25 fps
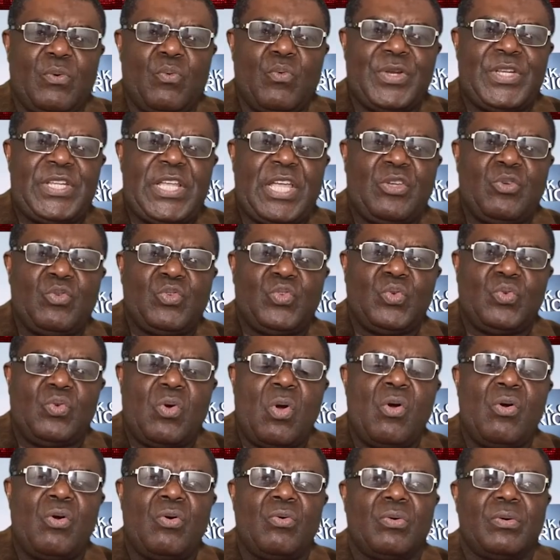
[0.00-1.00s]
we take you to
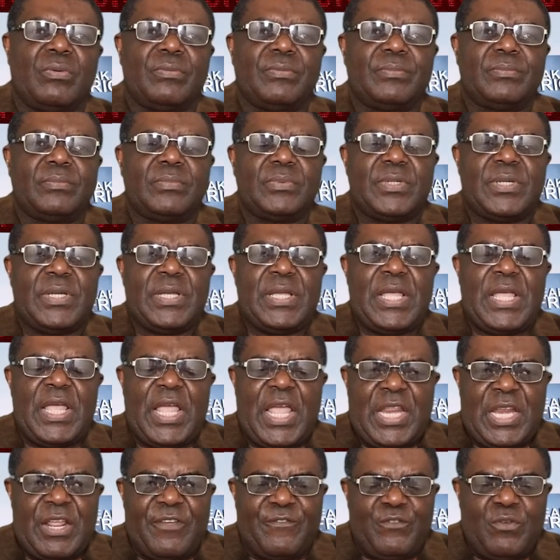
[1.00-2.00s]
Congo.
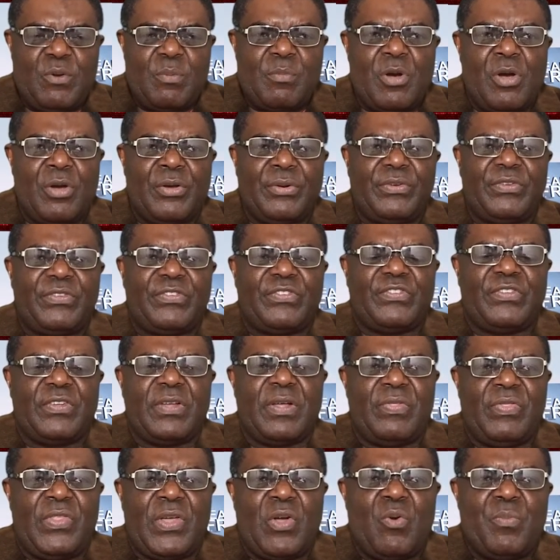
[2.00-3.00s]
In a few months,
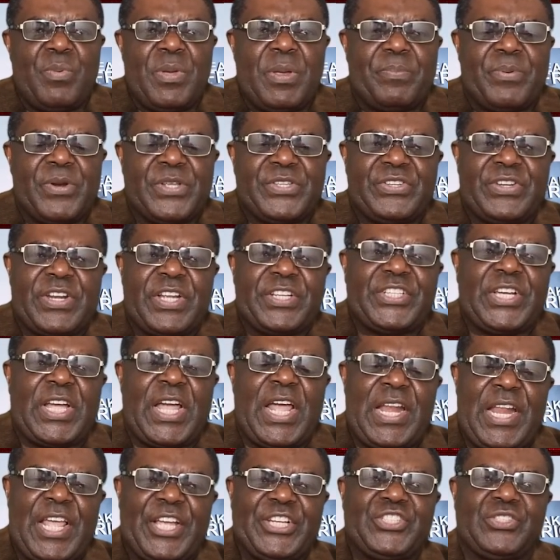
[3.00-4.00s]
there will be presidential
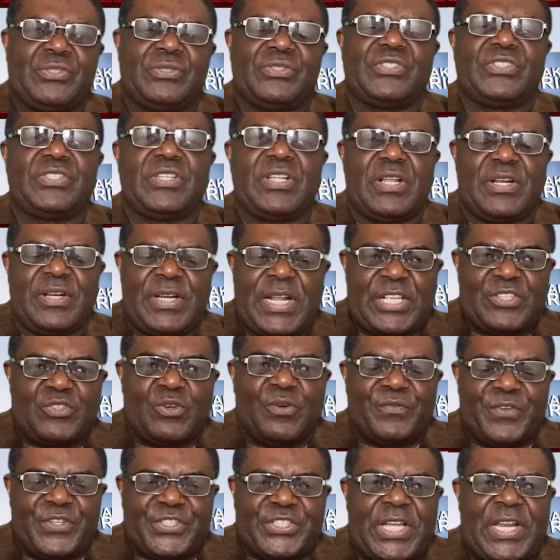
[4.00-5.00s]
elections. That's
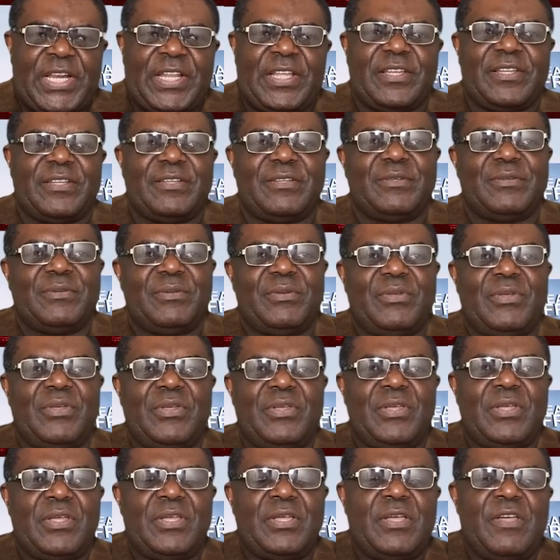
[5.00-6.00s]
officially.
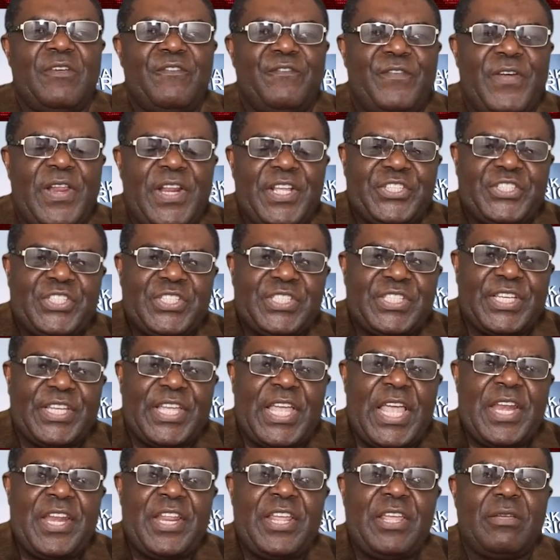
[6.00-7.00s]
Felix
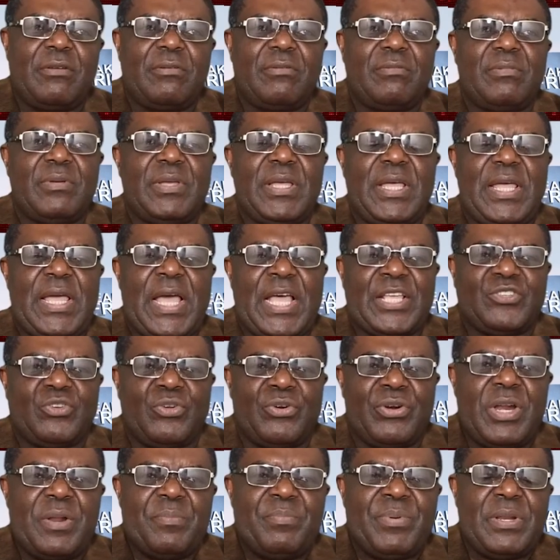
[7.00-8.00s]
Tshisekedi has
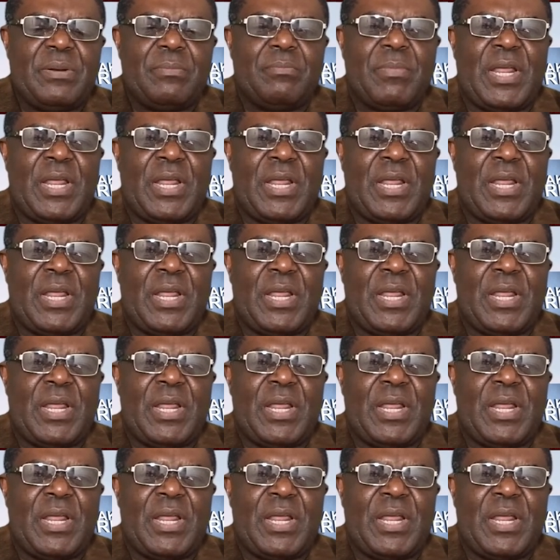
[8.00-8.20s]
already been